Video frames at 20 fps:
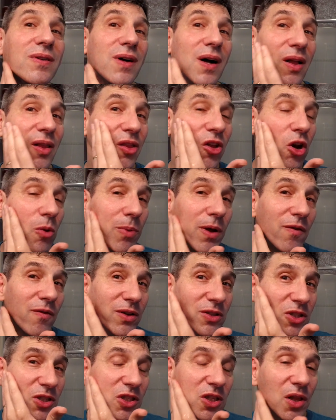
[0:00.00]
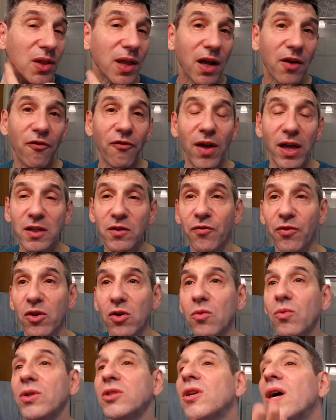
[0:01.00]
a little bit of a slick face
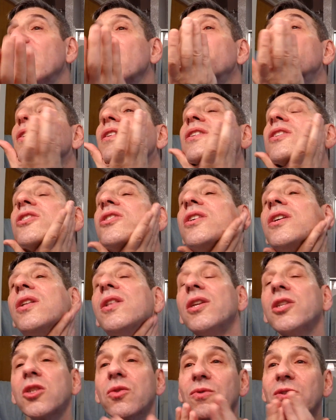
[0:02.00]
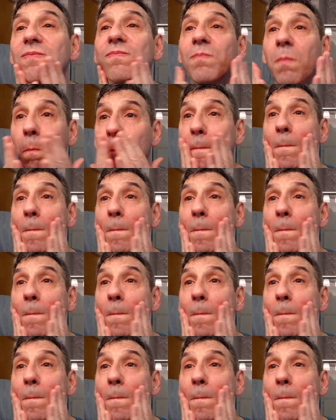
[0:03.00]
feel, which I think is the glycerin.